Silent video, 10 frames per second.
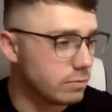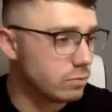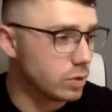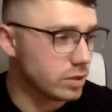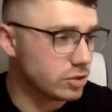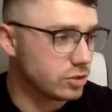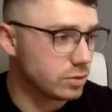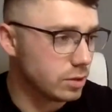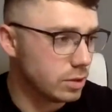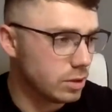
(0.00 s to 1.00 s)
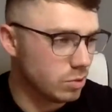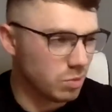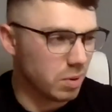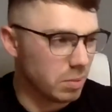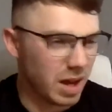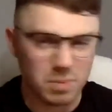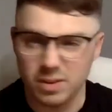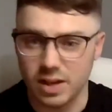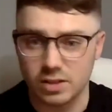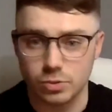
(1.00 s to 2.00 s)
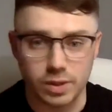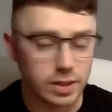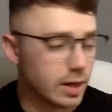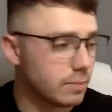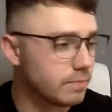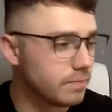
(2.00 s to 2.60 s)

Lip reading: which will probably happen next week now.